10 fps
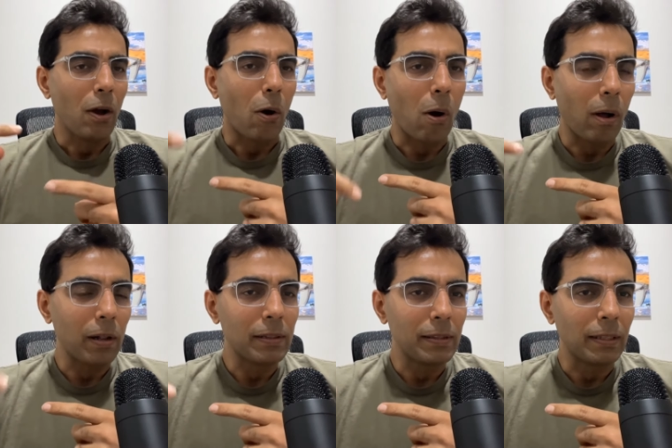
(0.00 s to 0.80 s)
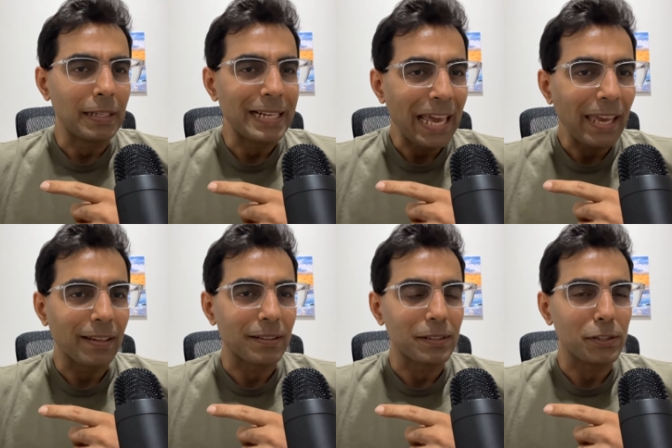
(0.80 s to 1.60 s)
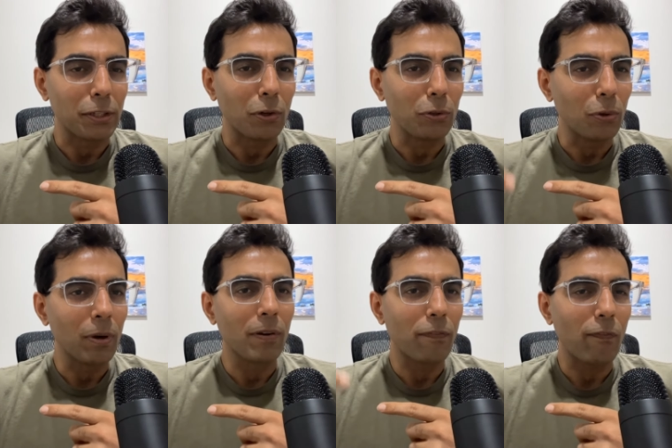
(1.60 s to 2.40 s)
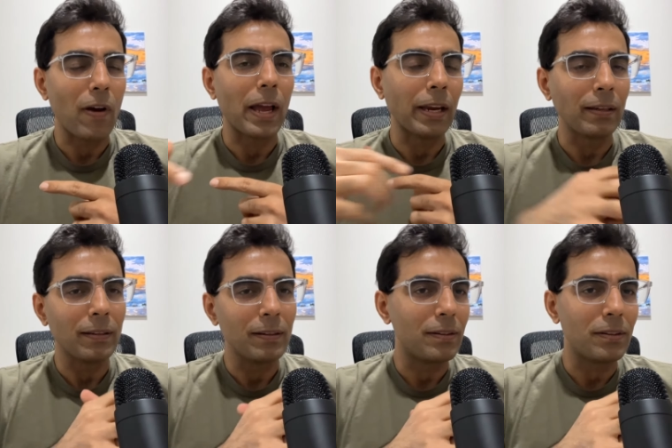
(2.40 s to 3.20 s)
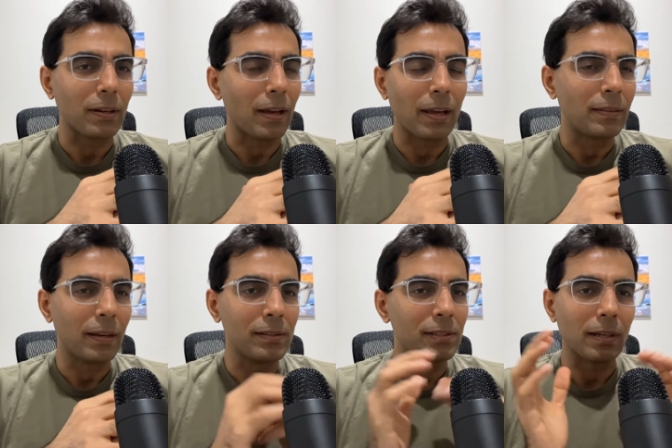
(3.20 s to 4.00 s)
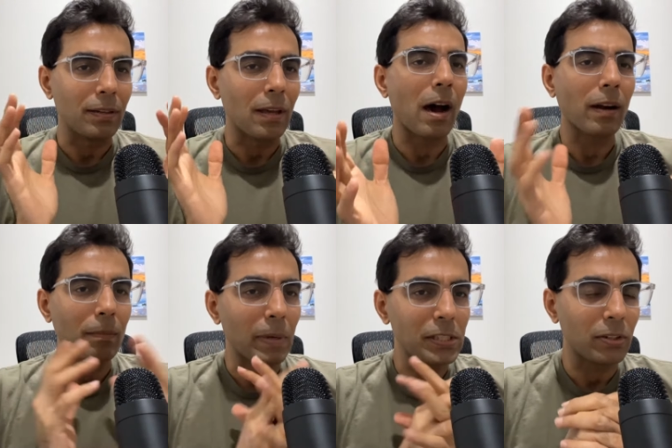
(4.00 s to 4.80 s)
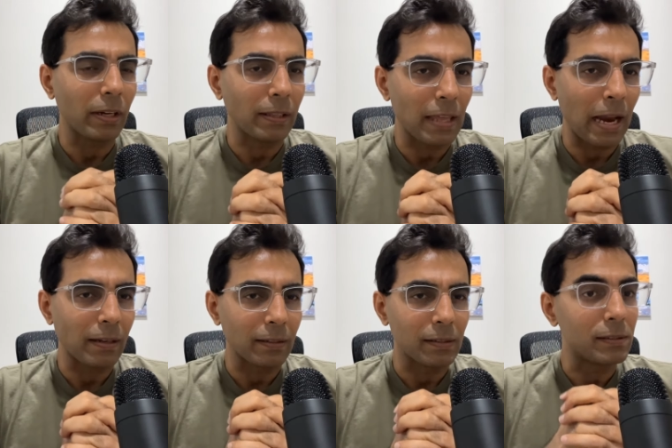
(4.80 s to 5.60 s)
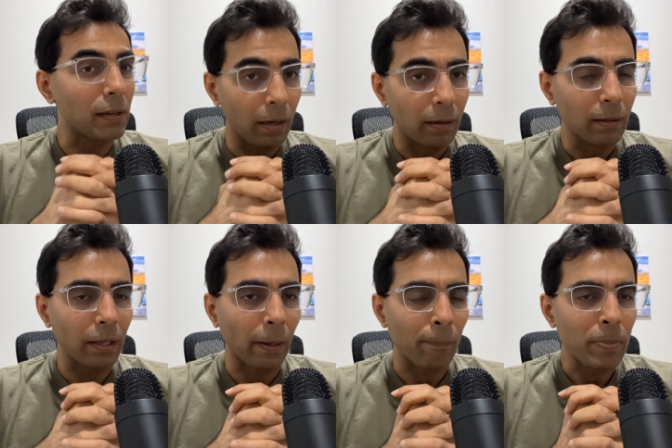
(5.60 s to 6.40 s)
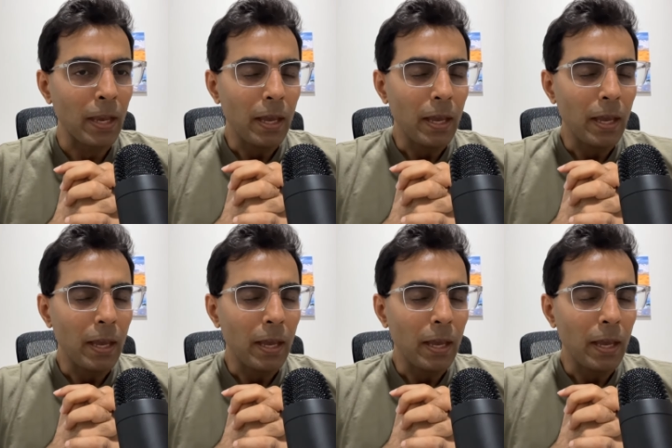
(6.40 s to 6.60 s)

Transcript: all the layers you know you're going to find uh, there is a dark mystery that is lurking